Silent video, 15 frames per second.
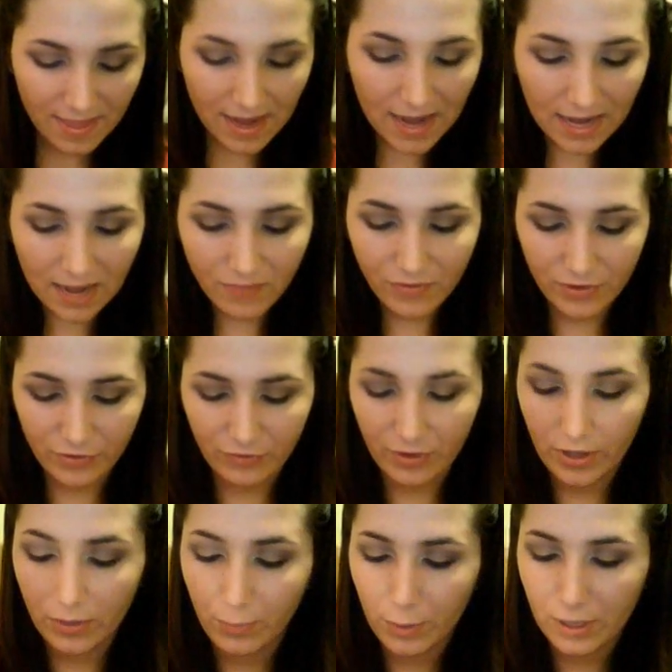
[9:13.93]
Then I got this
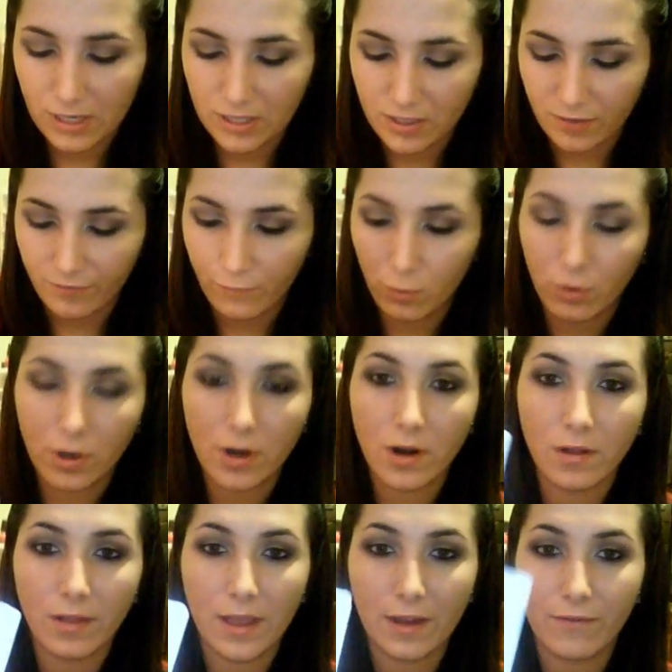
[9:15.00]
really pretty
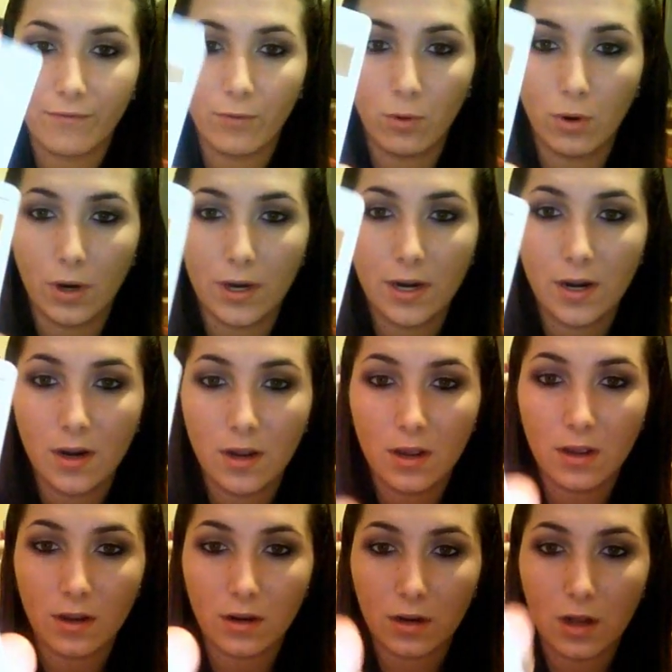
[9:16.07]
Sephora, like, four
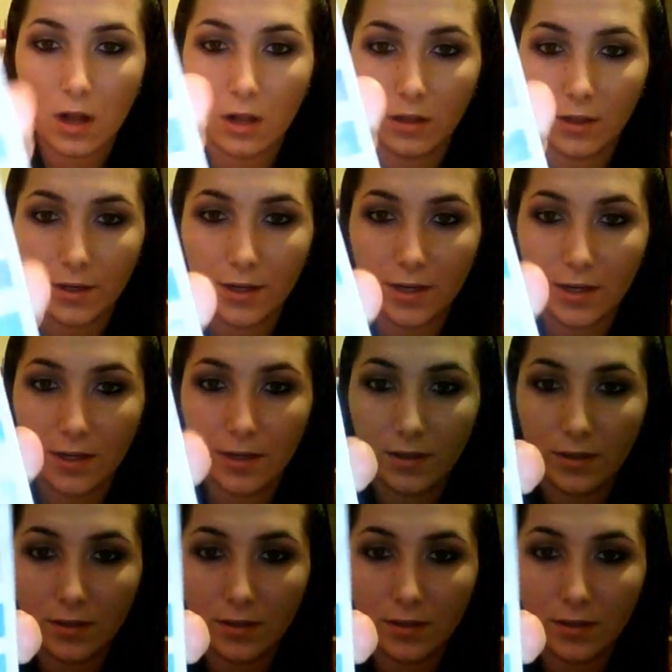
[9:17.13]
color